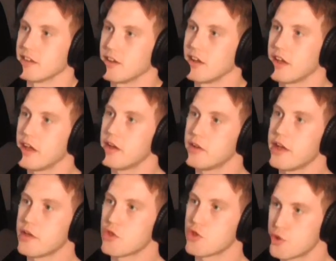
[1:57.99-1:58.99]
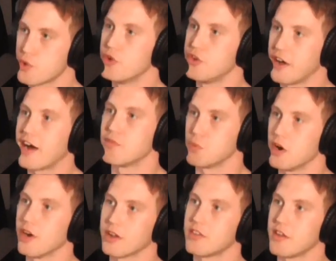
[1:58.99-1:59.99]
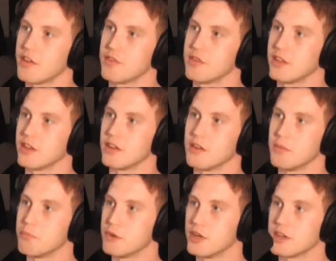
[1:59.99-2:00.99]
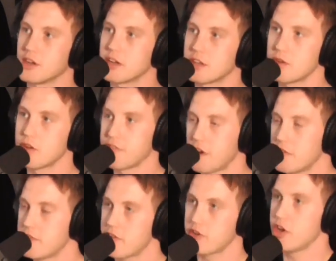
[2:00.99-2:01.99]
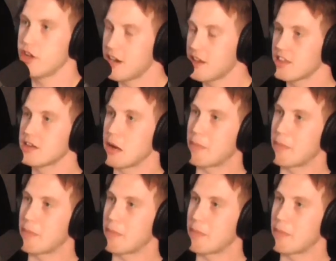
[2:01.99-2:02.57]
Like it should have worked if it didn't, but I don't know if I've never heard anything